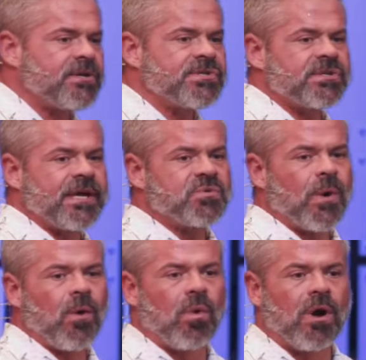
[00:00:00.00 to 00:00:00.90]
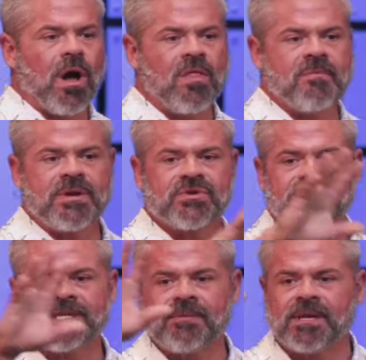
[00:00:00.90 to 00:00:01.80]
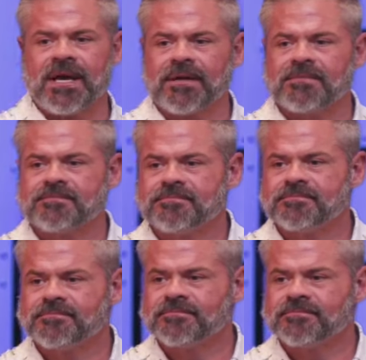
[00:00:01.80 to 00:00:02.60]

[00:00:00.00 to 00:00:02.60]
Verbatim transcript: And here's guess what? We're all on the ministry team today.